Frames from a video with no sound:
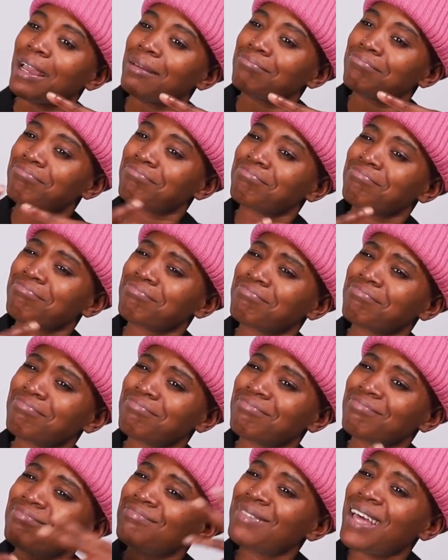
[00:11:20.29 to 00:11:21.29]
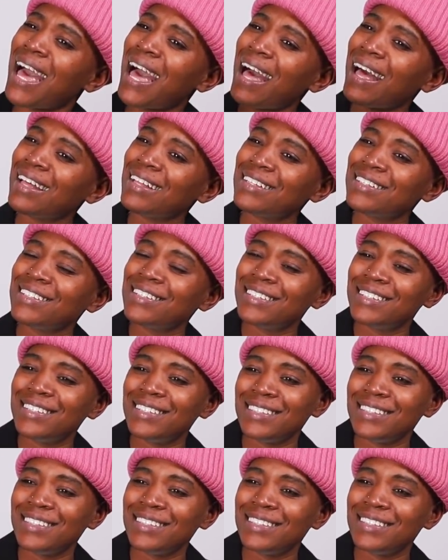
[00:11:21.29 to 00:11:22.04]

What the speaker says: Huh?